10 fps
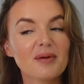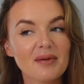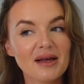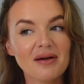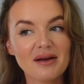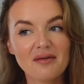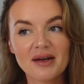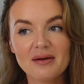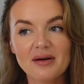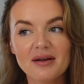probably quite a
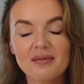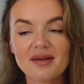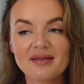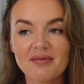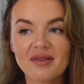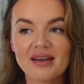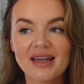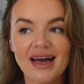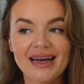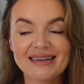funny one, but something
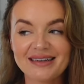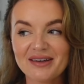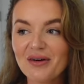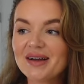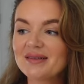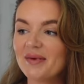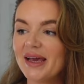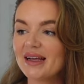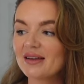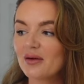that I did not
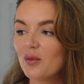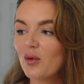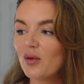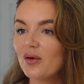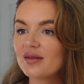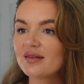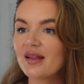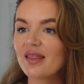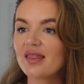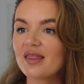expect
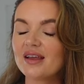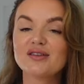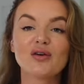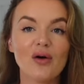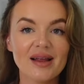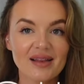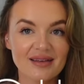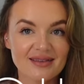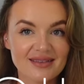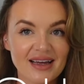was the
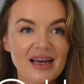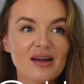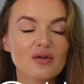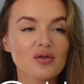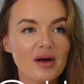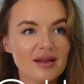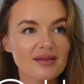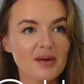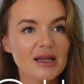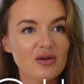toilets. So
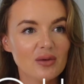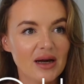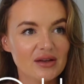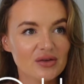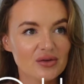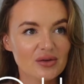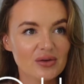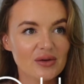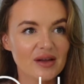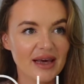toilets when you go
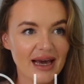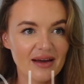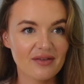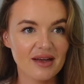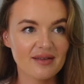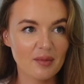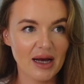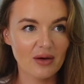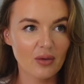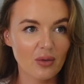into cafes
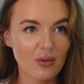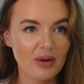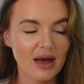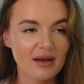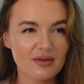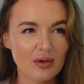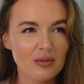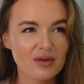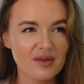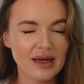back home, it's
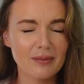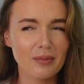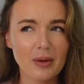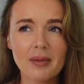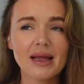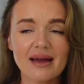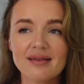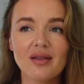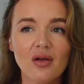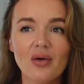almost probably
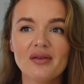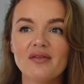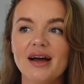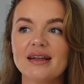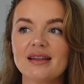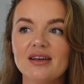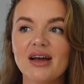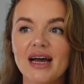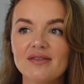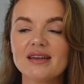as a law in fact that you
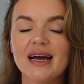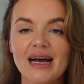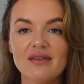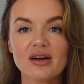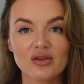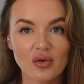have to have a